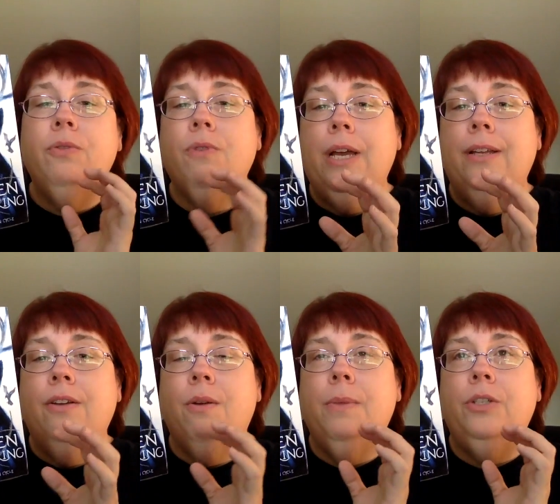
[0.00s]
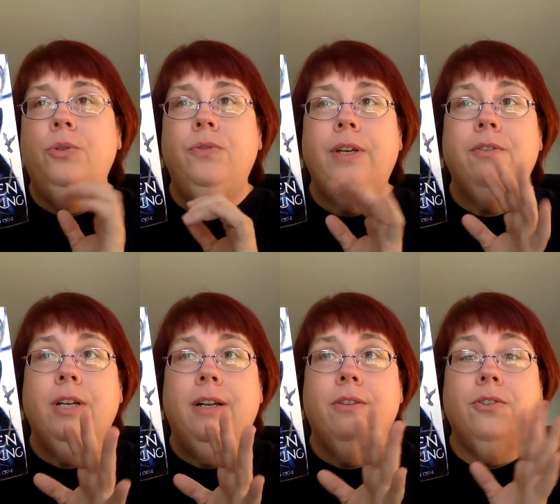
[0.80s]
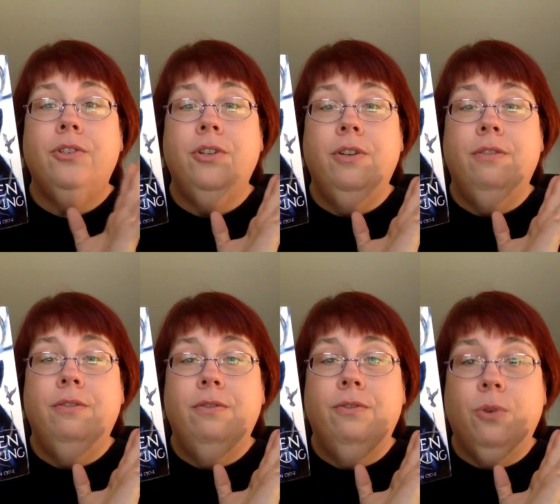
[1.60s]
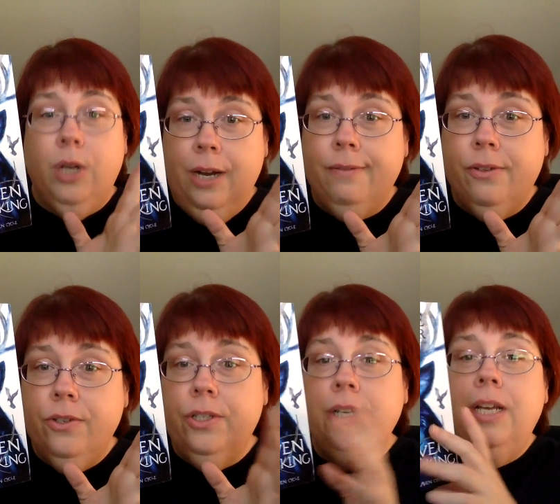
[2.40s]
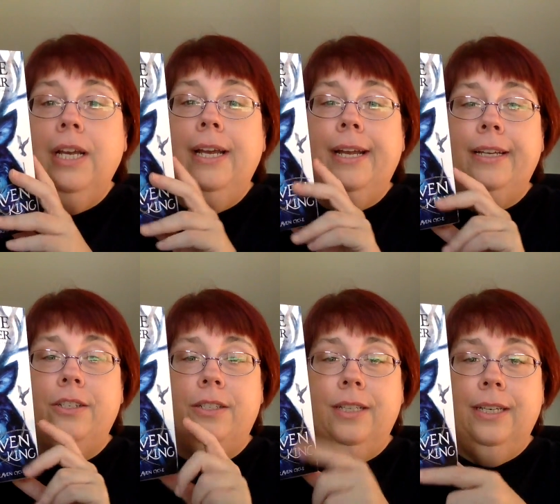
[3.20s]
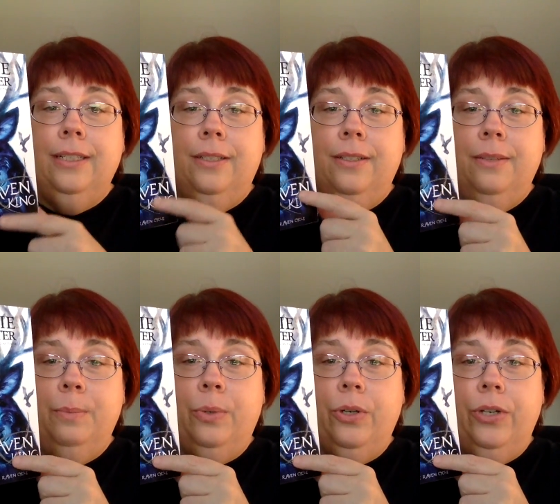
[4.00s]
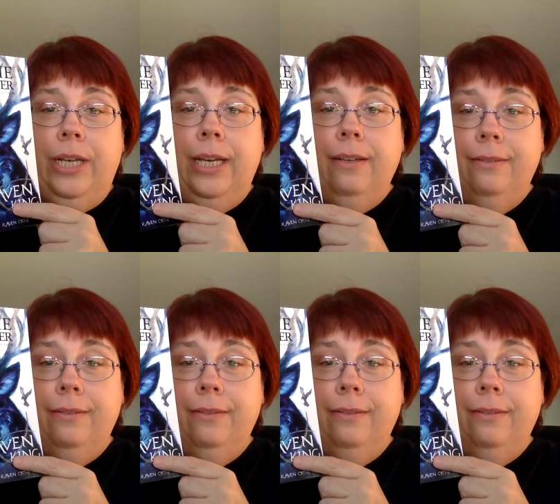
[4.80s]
red are my two favorite colors for covers, and I just think it's pretty.